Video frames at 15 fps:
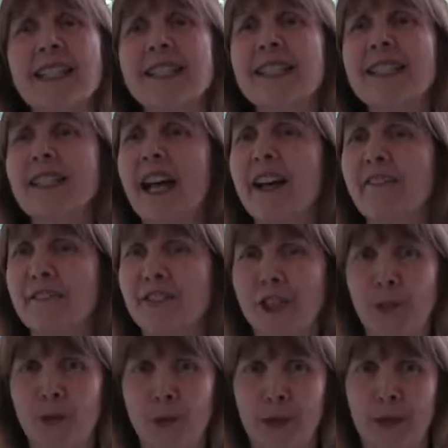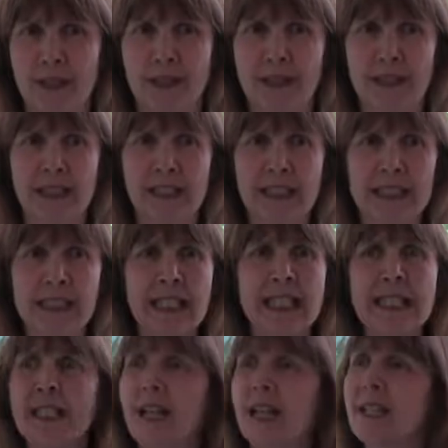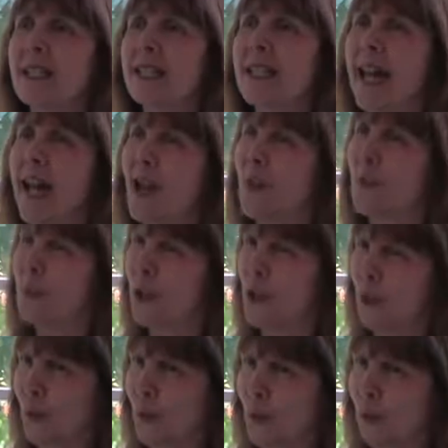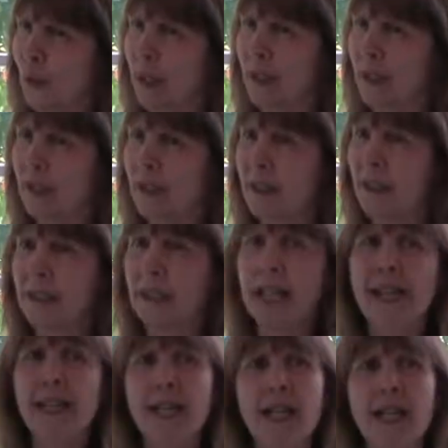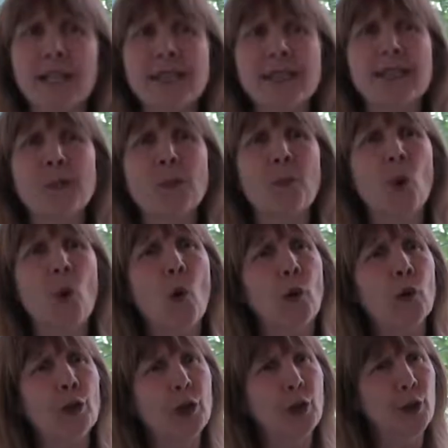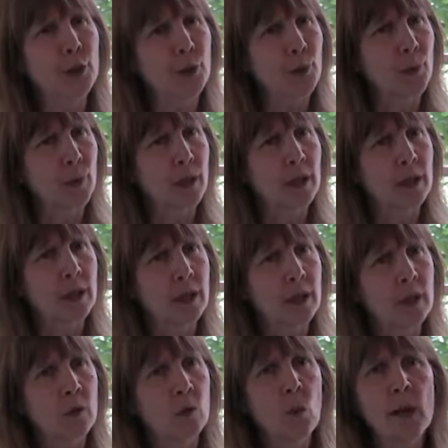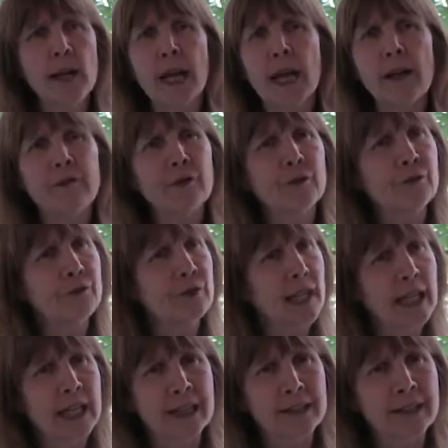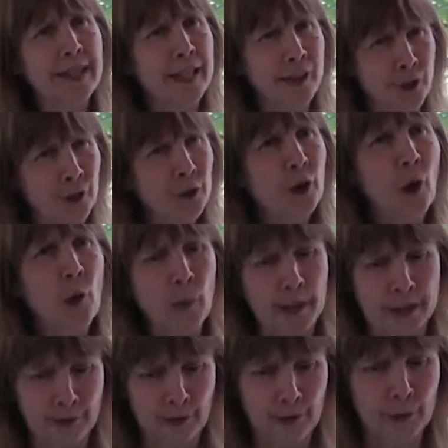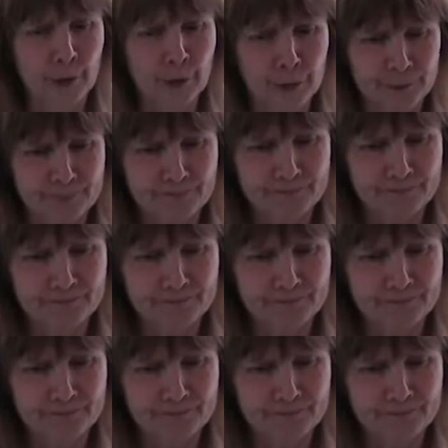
us love you. Let us help you. Let us support you, whatever flood that you're going through.